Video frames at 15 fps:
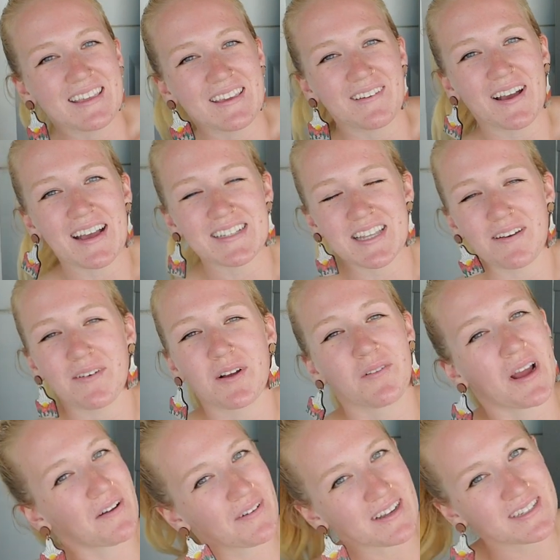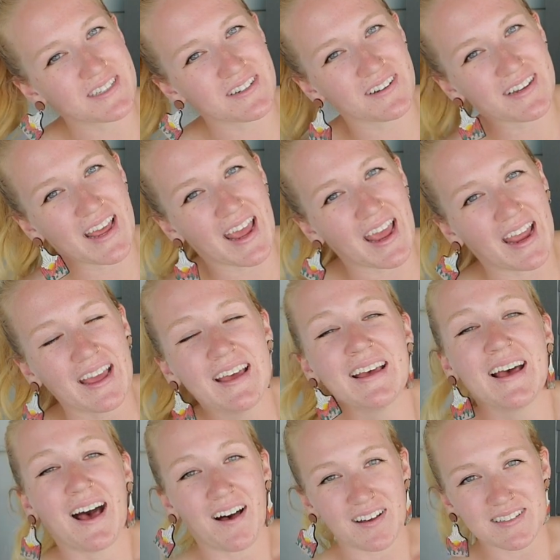You guys have a great rest of your day.
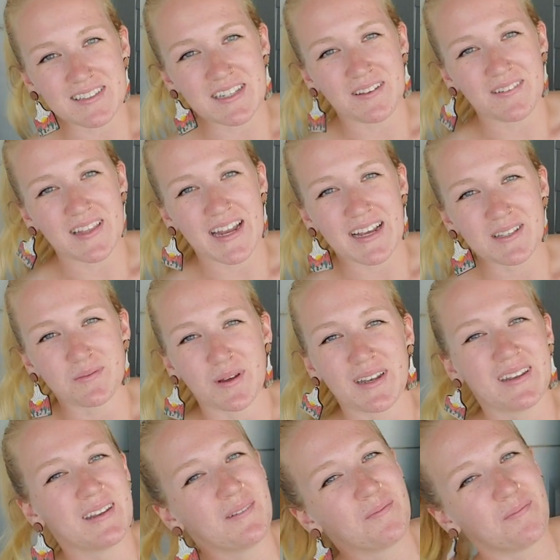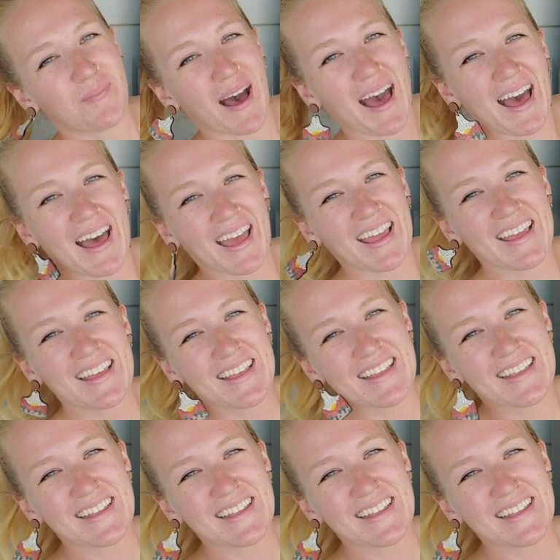I'll see you in the next one. Bye!